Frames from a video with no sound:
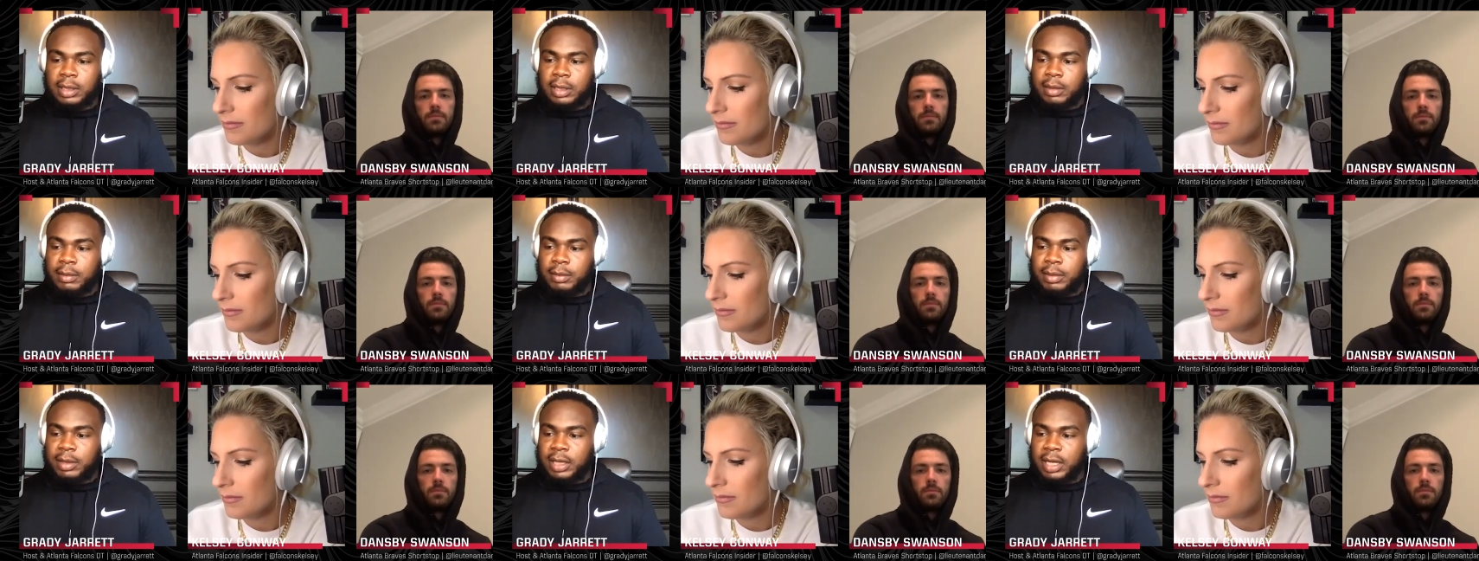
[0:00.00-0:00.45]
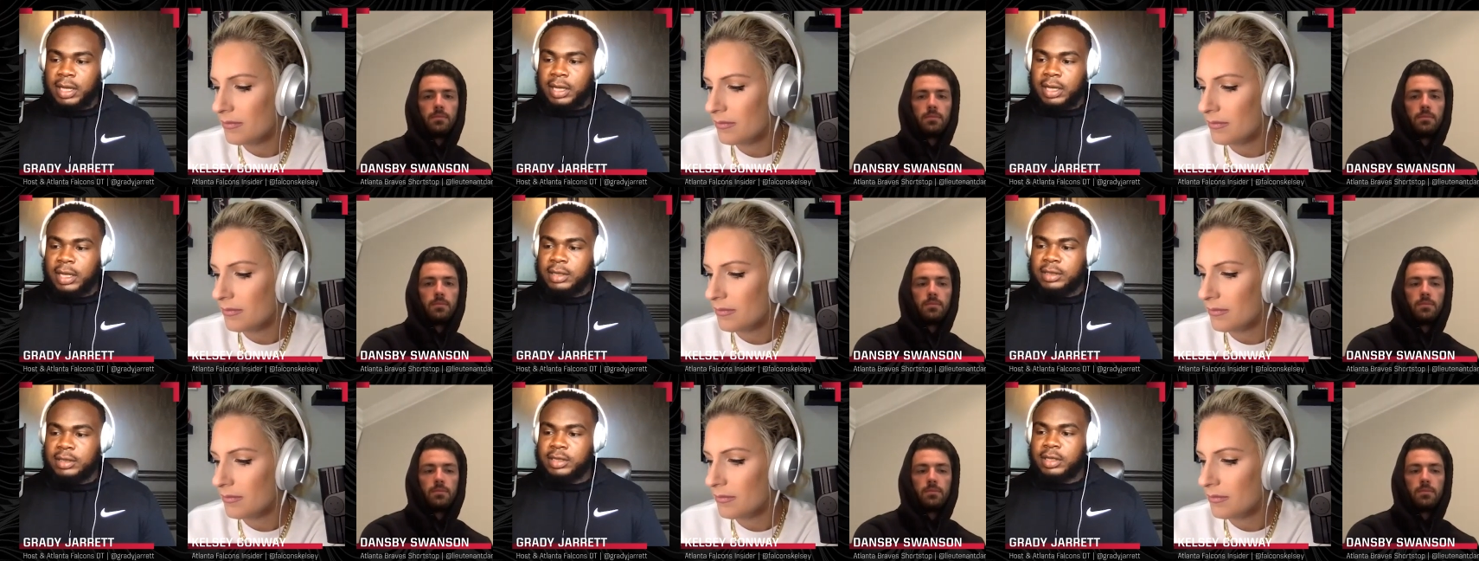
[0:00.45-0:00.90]
Speaker 1: but like,
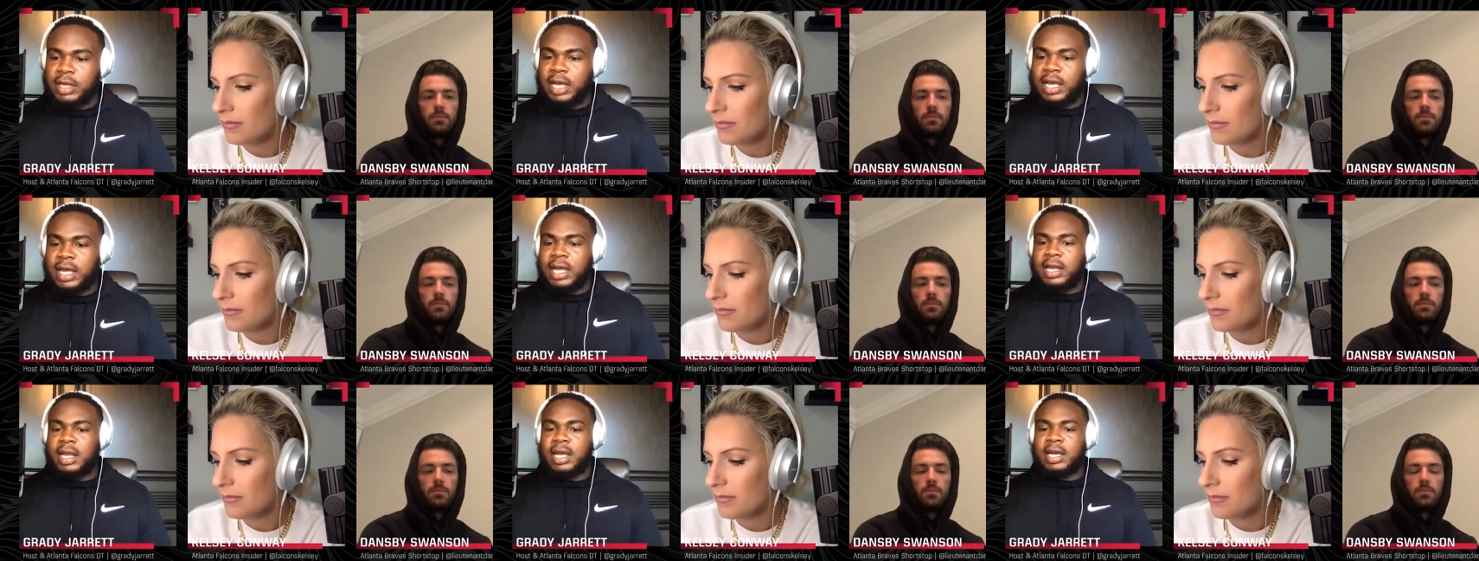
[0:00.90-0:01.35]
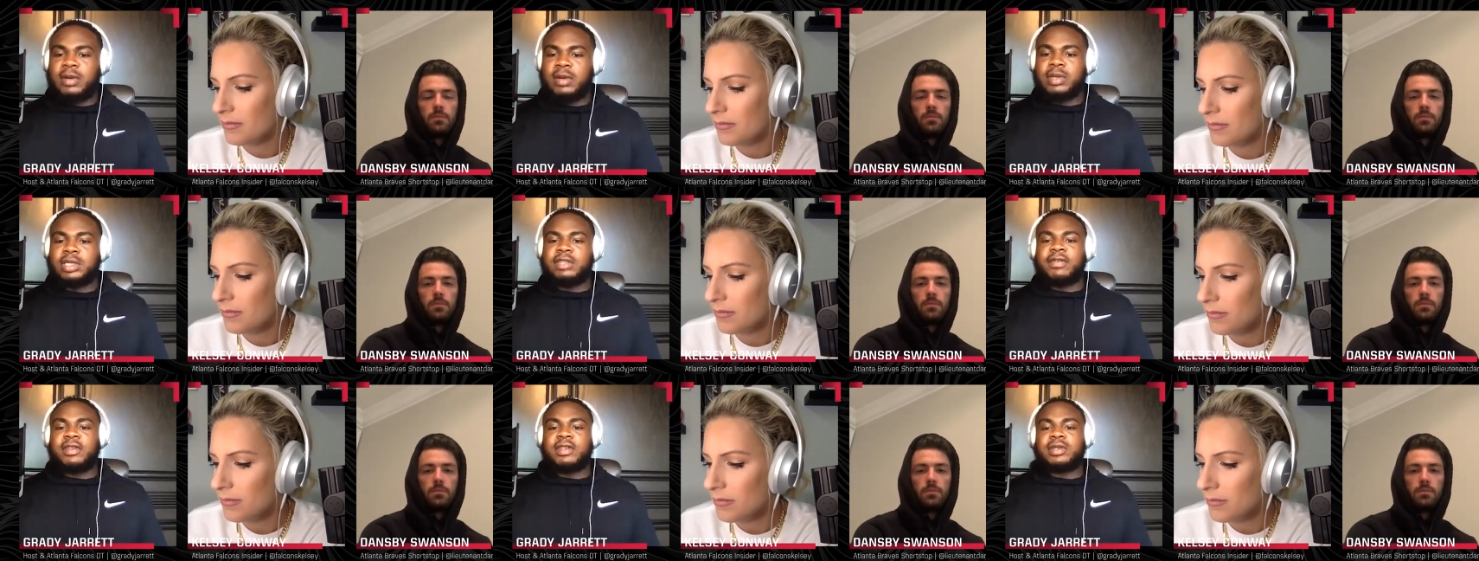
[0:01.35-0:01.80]
so I got like a
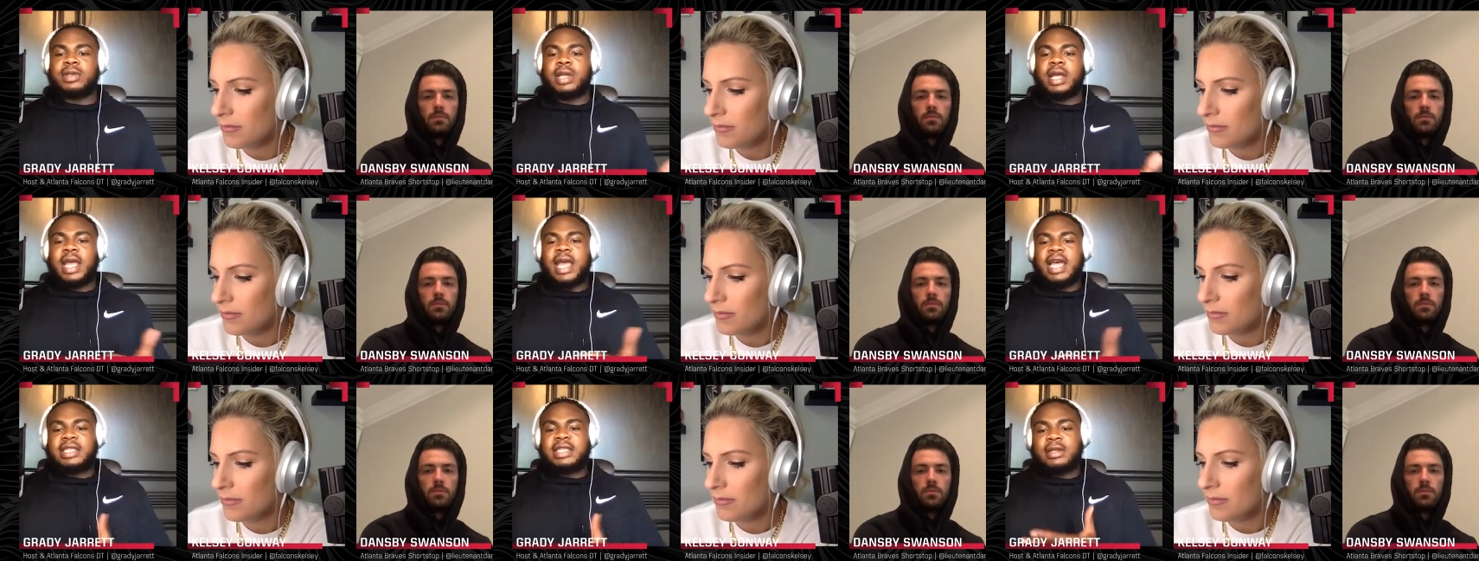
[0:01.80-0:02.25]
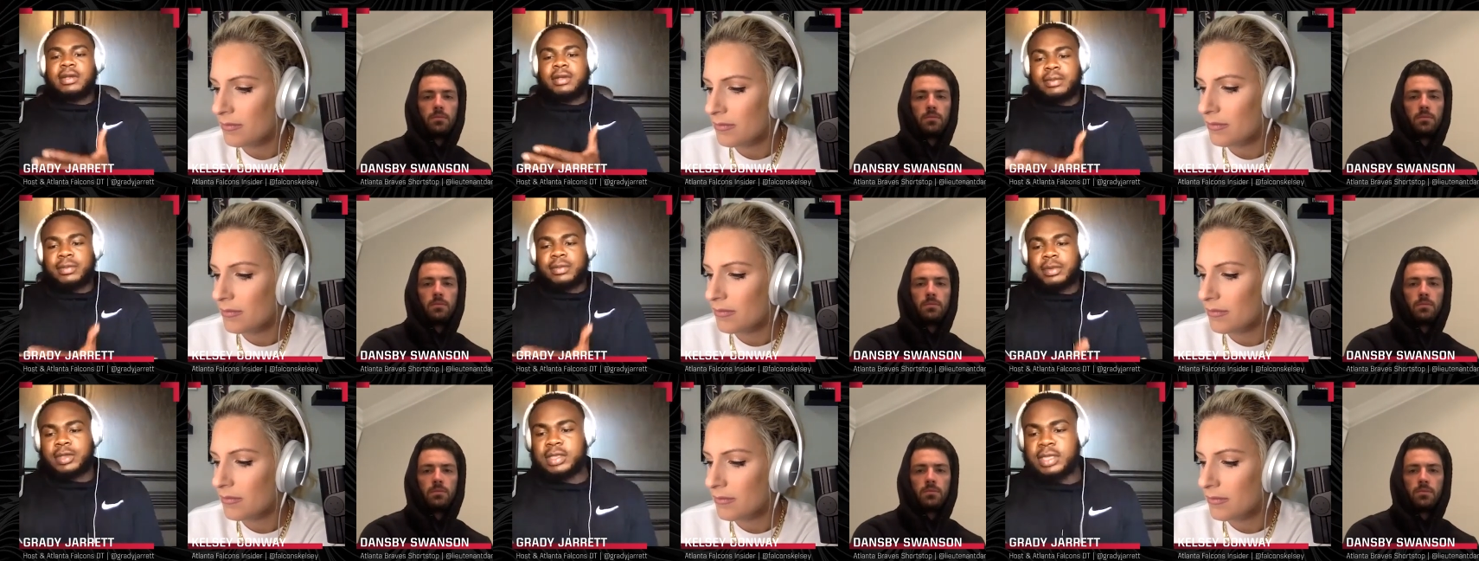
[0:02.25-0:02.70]
question for you. So like as a,
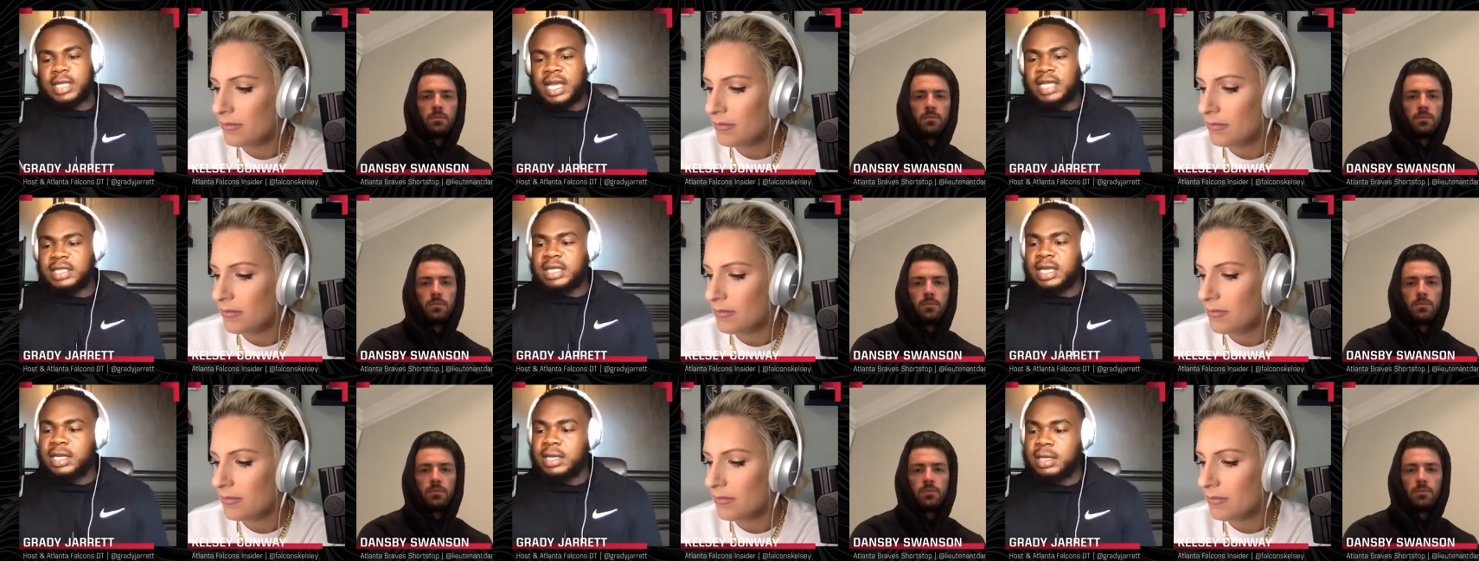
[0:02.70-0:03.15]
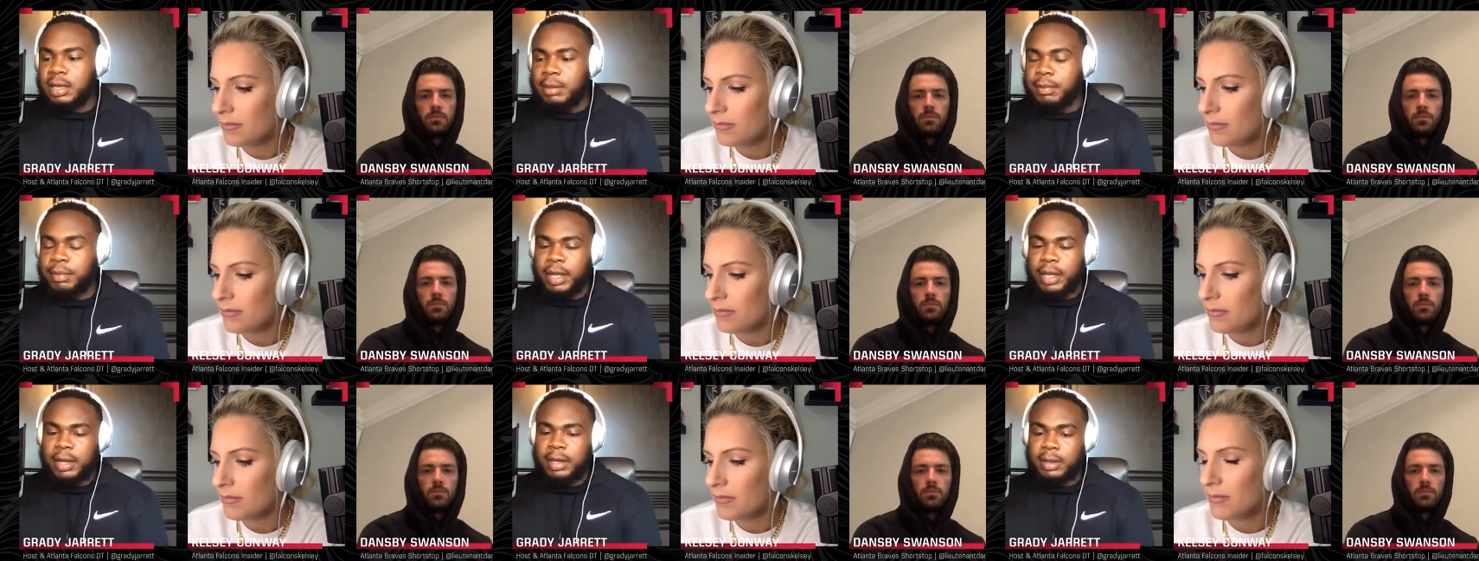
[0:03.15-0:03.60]
just as like a
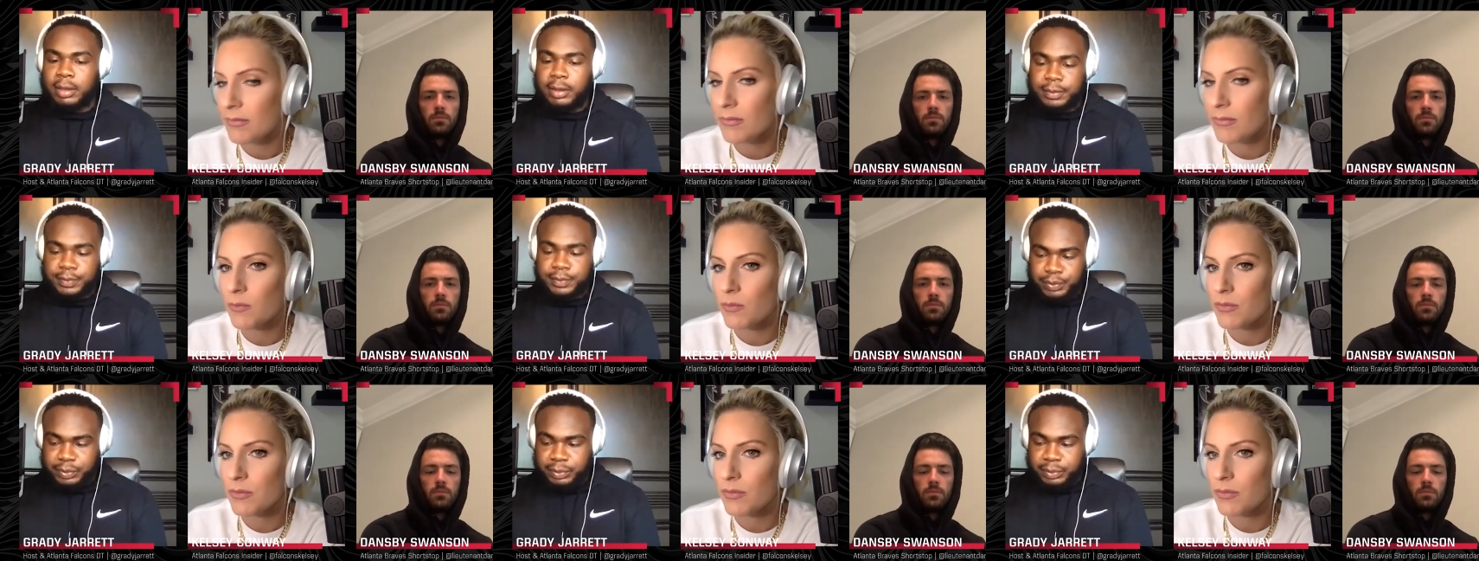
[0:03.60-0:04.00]
competitor,